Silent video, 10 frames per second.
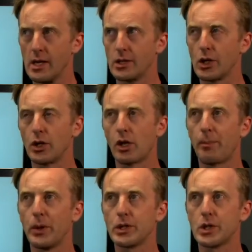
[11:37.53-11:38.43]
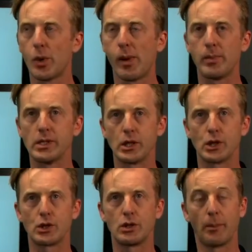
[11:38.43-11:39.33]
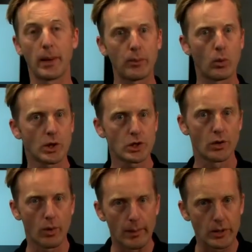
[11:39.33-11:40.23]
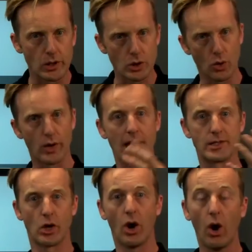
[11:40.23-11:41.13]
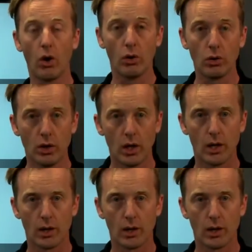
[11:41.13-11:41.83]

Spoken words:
so that the person remembers the people watching remember the story as a whole